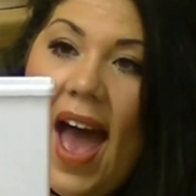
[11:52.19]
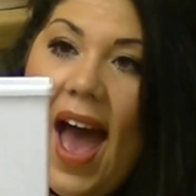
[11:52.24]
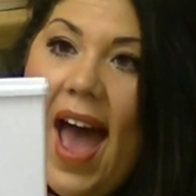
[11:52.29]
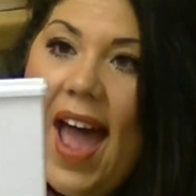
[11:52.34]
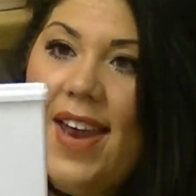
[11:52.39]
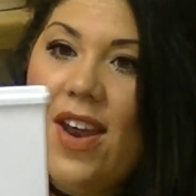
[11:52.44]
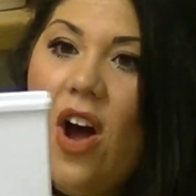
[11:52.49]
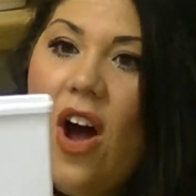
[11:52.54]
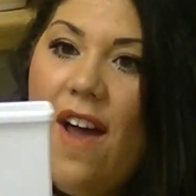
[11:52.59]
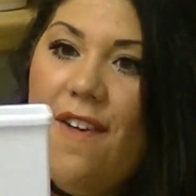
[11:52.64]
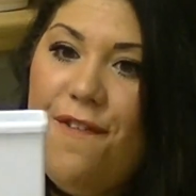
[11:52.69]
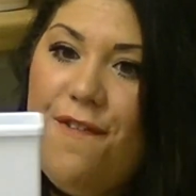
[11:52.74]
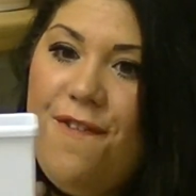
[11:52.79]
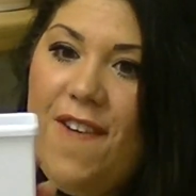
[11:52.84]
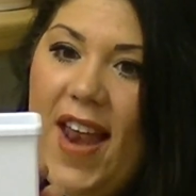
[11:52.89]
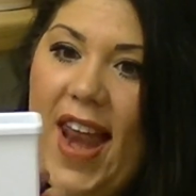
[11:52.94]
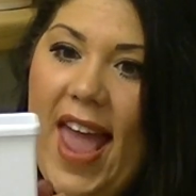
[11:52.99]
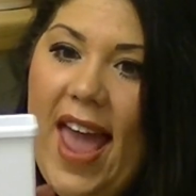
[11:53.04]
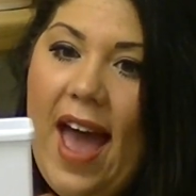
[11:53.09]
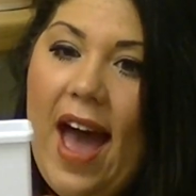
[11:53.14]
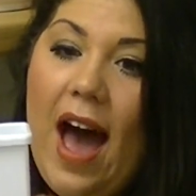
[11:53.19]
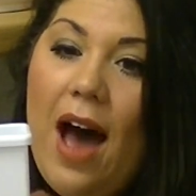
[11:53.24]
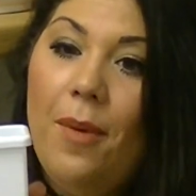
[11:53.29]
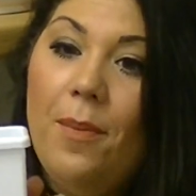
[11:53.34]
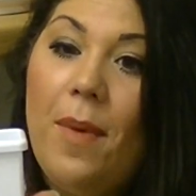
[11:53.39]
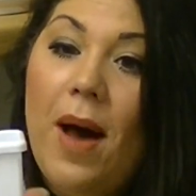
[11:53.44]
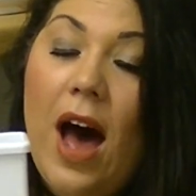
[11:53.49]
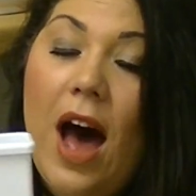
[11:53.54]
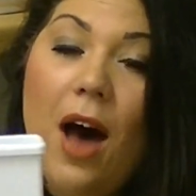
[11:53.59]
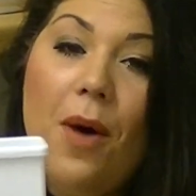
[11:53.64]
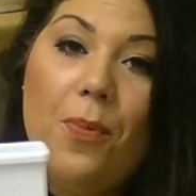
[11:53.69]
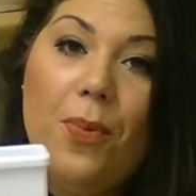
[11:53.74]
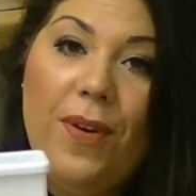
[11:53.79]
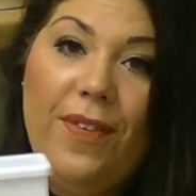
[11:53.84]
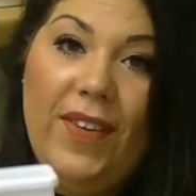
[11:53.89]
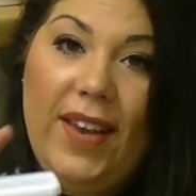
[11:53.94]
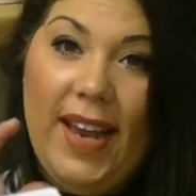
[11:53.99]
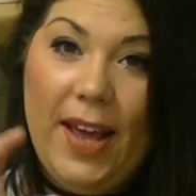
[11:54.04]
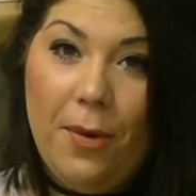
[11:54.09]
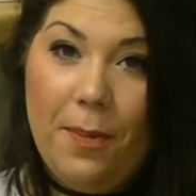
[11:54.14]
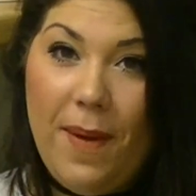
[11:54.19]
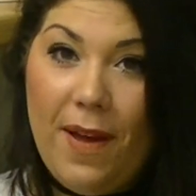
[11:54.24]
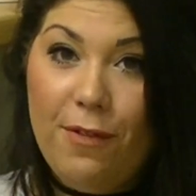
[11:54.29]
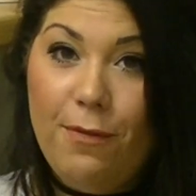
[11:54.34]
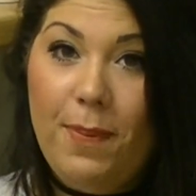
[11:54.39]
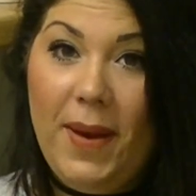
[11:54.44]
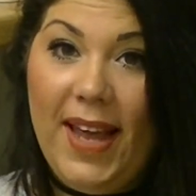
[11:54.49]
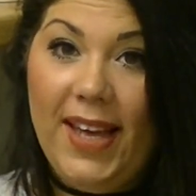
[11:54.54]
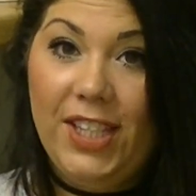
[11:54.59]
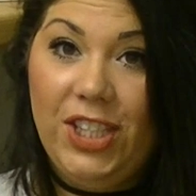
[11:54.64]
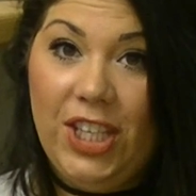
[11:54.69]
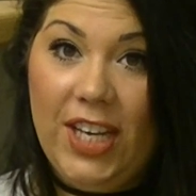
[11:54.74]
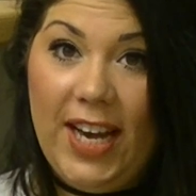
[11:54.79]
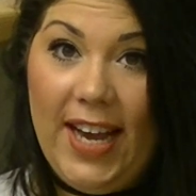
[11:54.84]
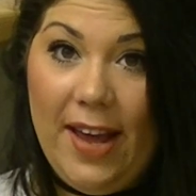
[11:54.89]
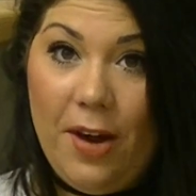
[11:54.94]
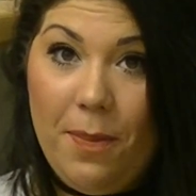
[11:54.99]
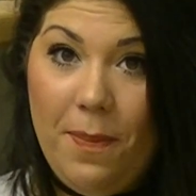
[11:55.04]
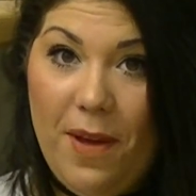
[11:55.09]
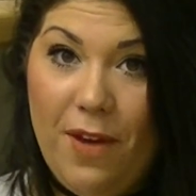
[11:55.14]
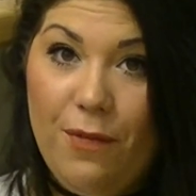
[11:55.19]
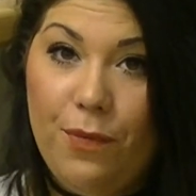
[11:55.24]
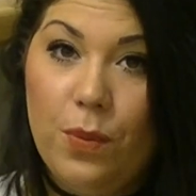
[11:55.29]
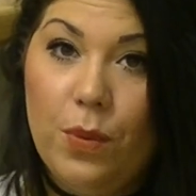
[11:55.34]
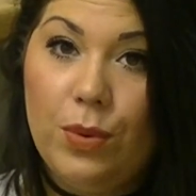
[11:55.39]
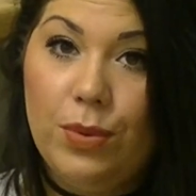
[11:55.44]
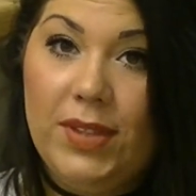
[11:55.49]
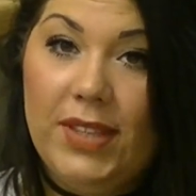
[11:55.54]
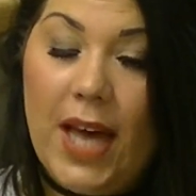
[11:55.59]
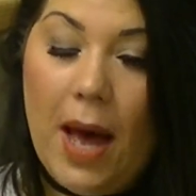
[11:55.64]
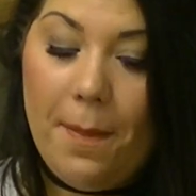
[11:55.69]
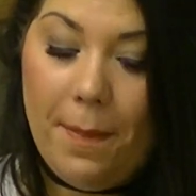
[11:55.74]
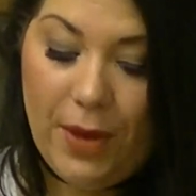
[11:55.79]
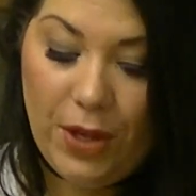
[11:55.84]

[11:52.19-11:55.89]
And I fill it up with a little bit of bleach and a little bit of water.